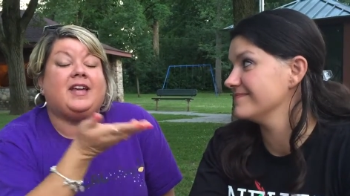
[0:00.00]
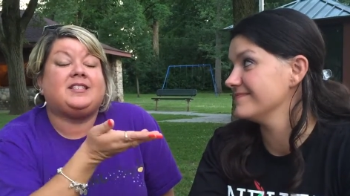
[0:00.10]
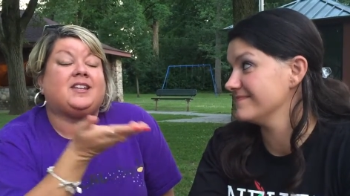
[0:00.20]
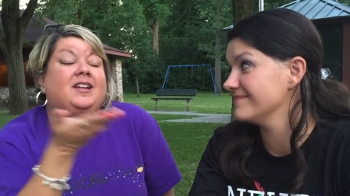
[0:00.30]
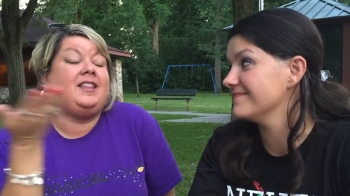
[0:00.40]
Speaker 1: And
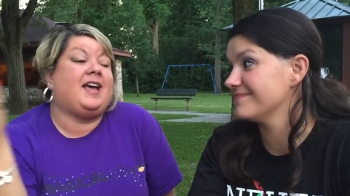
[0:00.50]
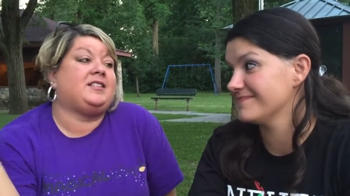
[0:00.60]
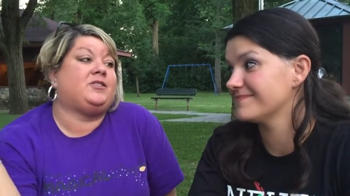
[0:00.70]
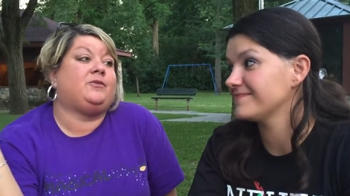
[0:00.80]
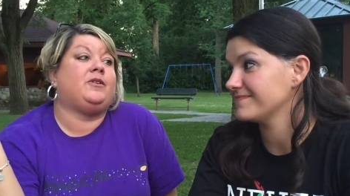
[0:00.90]
that's going to
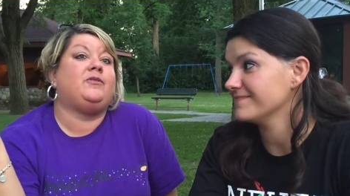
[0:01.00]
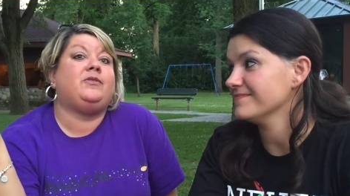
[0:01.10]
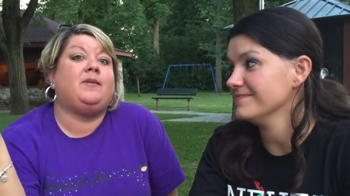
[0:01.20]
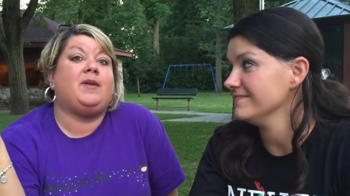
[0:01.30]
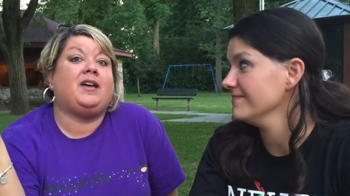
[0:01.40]
last
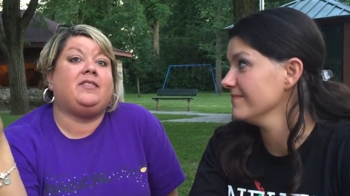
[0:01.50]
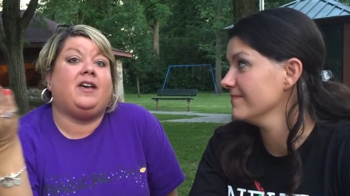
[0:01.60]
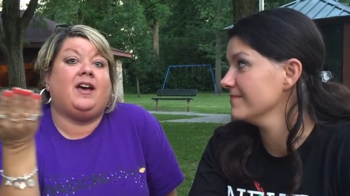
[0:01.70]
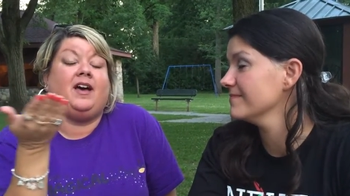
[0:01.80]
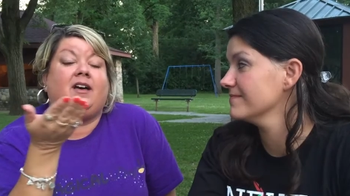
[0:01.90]
through the month
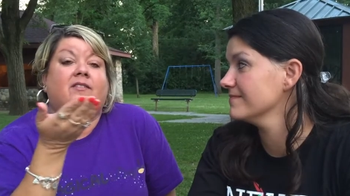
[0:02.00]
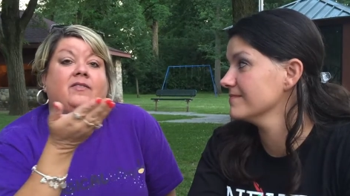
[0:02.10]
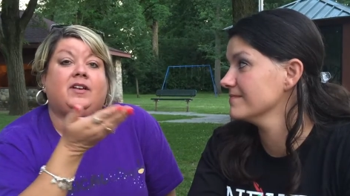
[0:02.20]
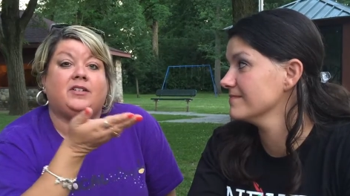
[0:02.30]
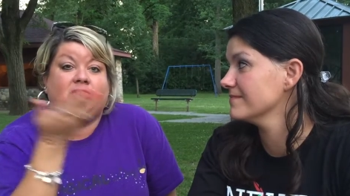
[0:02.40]

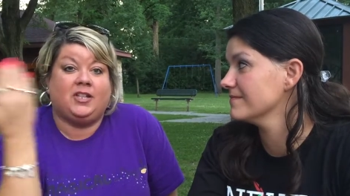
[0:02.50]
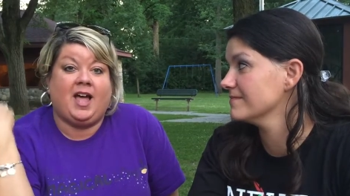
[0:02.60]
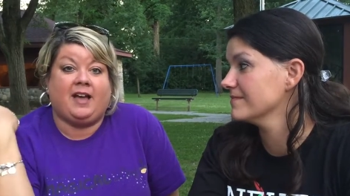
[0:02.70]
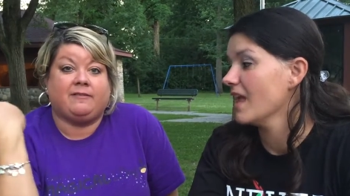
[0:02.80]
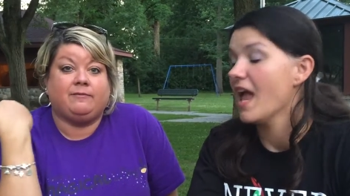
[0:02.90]
of
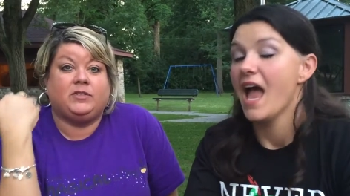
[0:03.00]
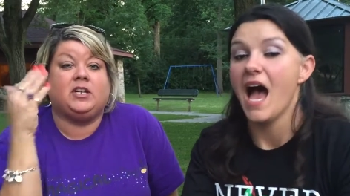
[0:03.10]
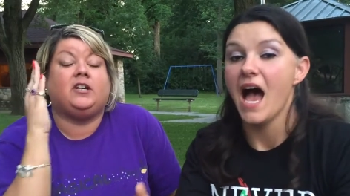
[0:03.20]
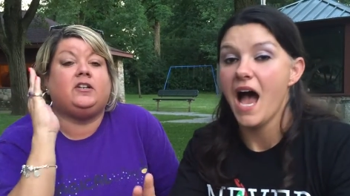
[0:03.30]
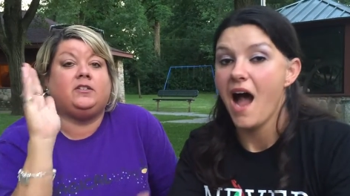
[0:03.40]
July.
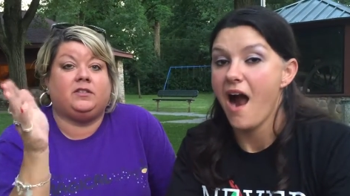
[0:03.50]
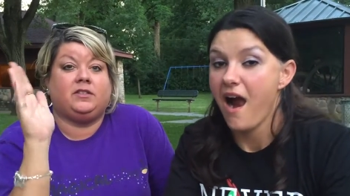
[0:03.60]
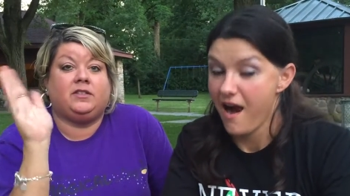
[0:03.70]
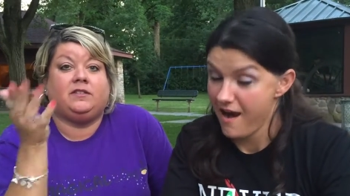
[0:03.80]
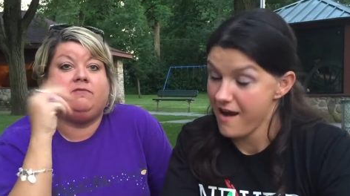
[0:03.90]
Till
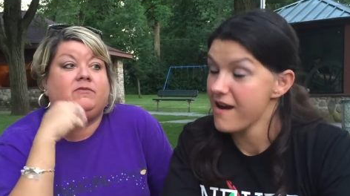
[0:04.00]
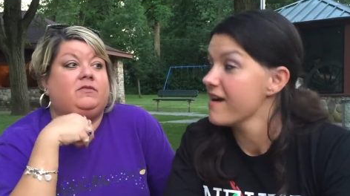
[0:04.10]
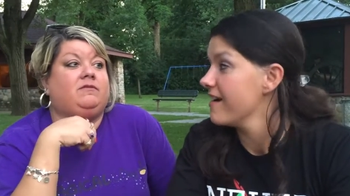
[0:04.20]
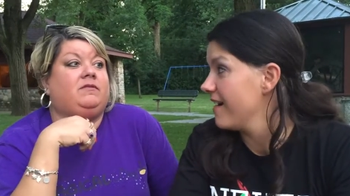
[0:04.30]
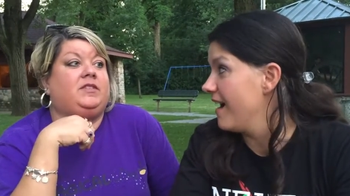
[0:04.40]

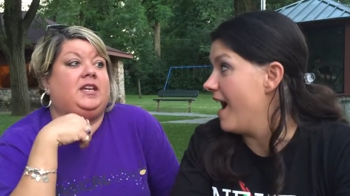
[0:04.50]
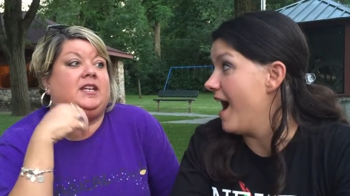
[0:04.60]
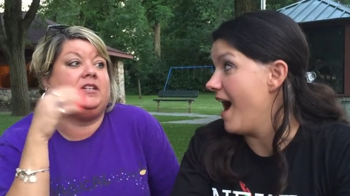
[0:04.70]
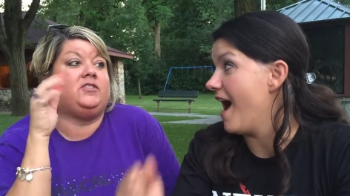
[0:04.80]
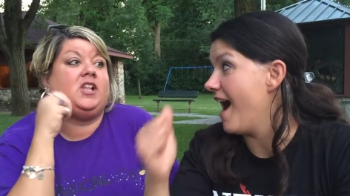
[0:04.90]
the
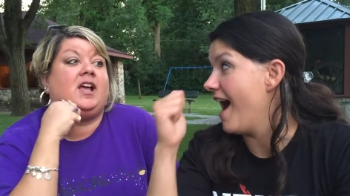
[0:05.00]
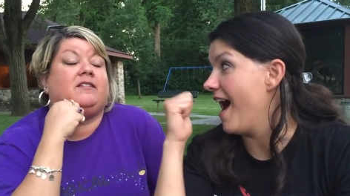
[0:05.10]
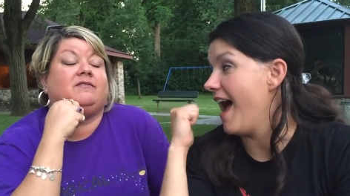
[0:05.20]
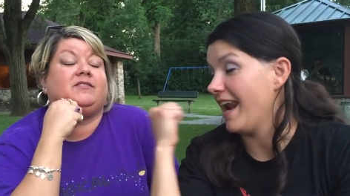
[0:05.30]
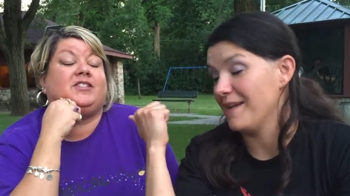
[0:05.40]
end of July.
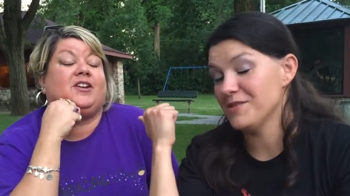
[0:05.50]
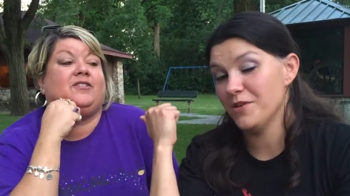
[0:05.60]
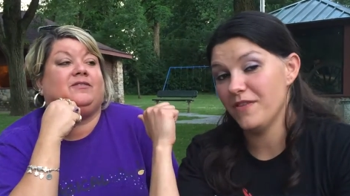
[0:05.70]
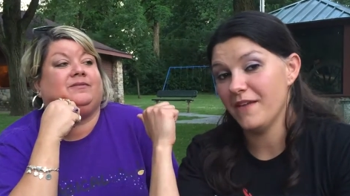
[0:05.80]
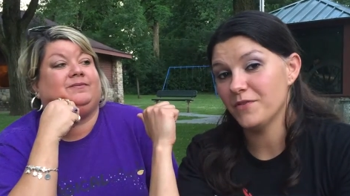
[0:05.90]
And I'm
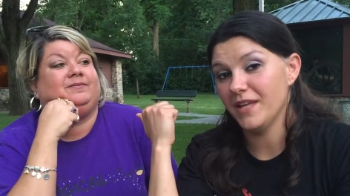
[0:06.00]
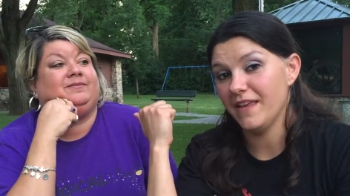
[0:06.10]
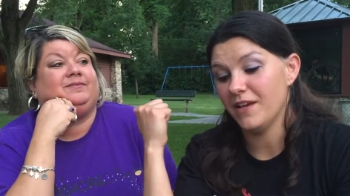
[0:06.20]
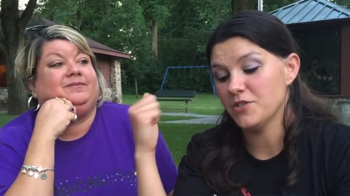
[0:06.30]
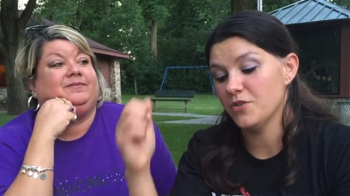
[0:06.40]
so, so
Speaker 2: thankful,
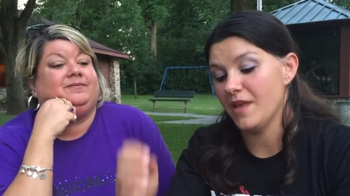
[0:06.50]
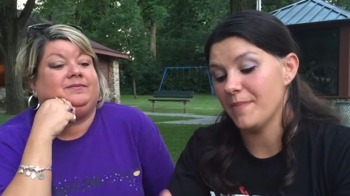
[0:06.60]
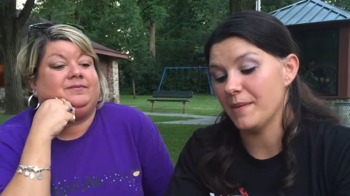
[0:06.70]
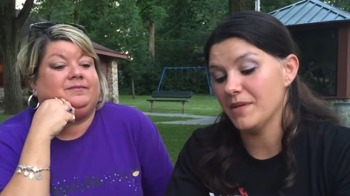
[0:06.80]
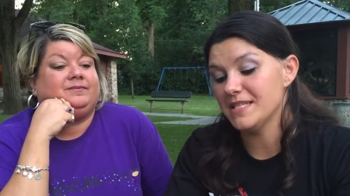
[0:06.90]
Anna, you're doing
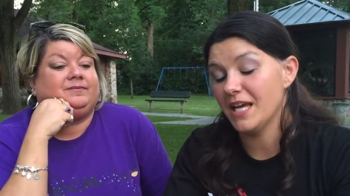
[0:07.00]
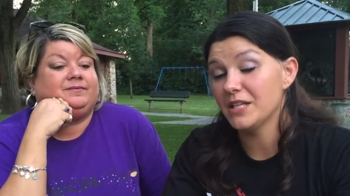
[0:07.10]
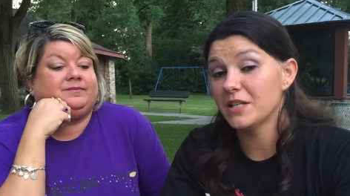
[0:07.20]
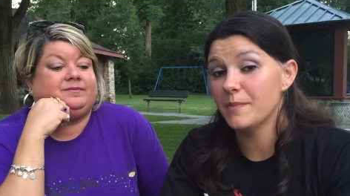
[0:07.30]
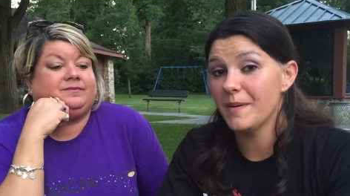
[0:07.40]
that. But I'm going to tell
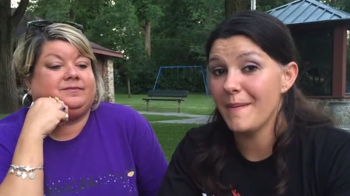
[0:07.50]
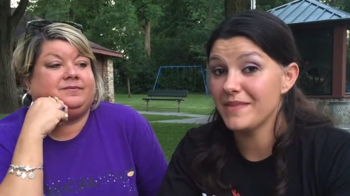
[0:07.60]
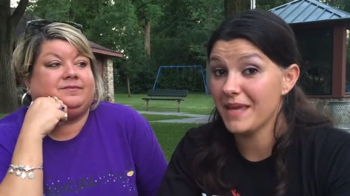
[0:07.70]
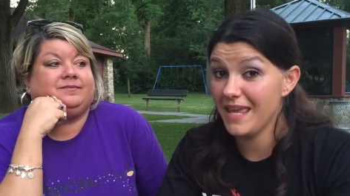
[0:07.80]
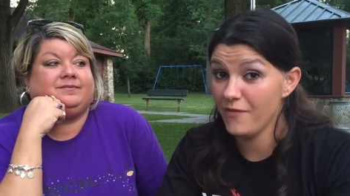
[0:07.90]
you a little bit
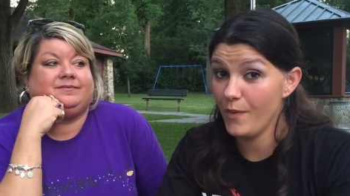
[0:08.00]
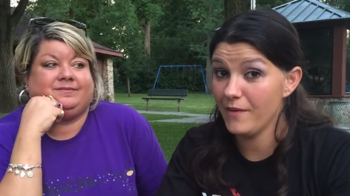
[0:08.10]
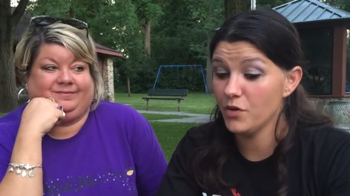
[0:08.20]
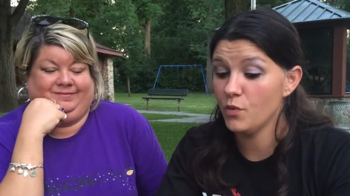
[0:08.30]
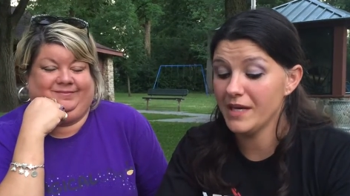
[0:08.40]
about the
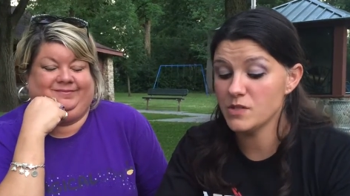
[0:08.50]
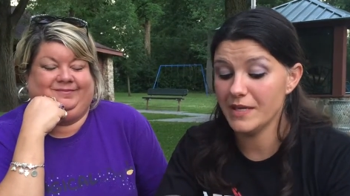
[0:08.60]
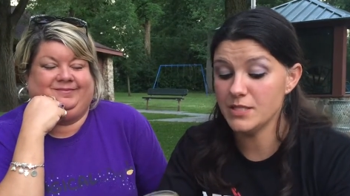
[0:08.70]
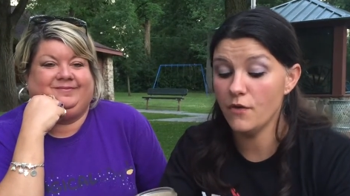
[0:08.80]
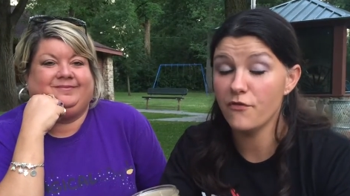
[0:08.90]
giveaway real quick so
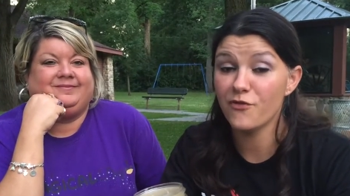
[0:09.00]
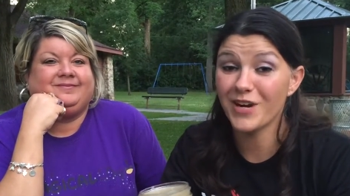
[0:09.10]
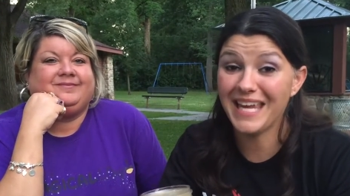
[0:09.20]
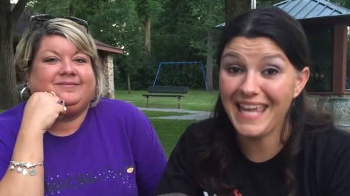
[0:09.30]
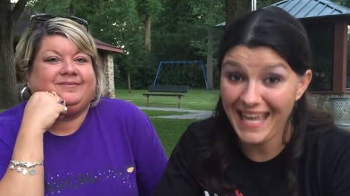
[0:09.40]
I don't
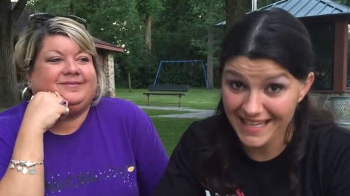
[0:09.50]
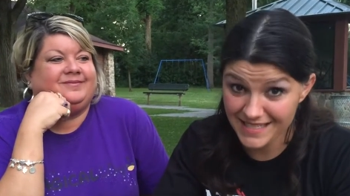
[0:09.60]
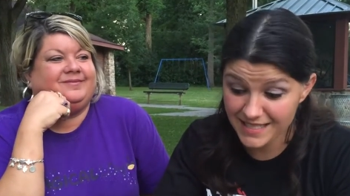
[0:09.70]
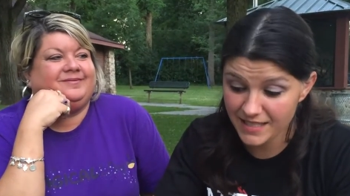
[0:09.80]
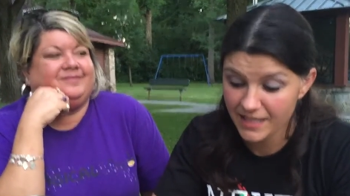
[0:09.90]
forget.
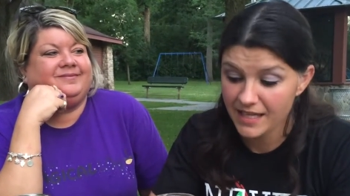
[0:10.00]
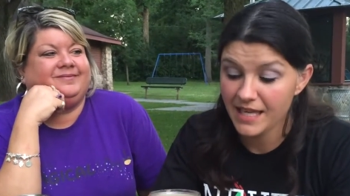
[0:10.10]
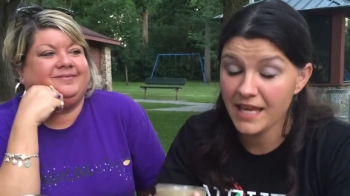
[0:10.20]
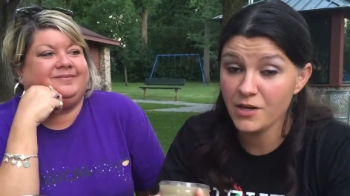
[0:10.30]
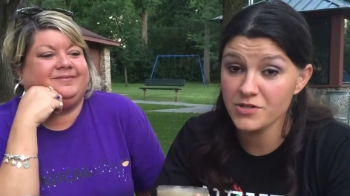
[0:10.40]

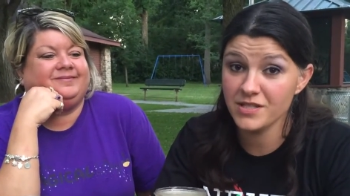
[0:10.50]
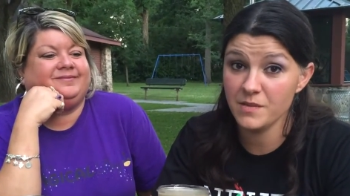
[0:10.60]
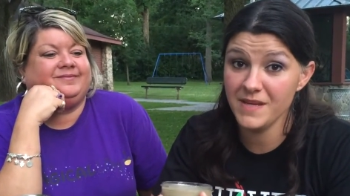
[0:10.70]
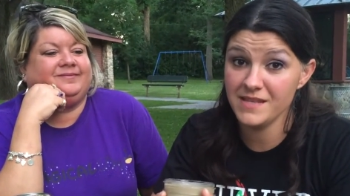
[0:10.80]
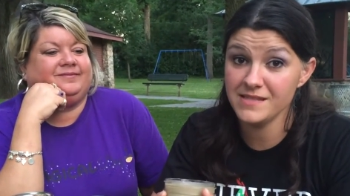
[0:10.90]
Here's going
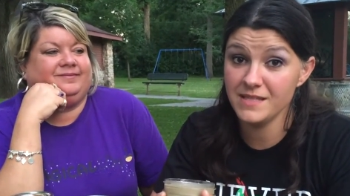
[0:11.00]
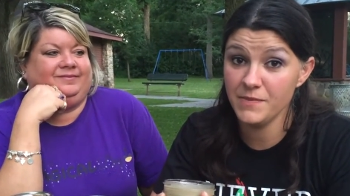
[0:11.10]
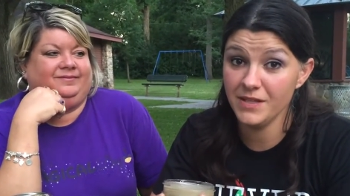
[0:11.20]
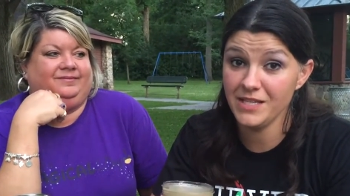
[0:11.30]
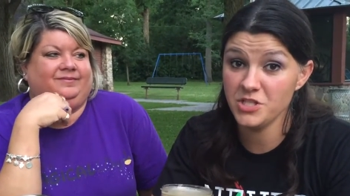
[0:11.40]
to be the
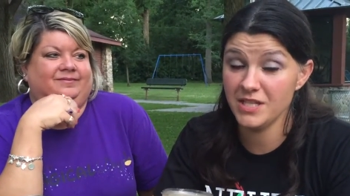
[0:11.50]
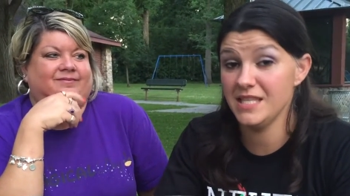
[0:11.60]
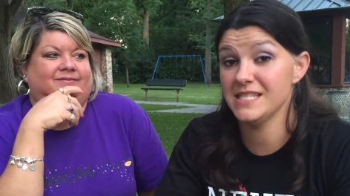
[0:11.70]
stipulation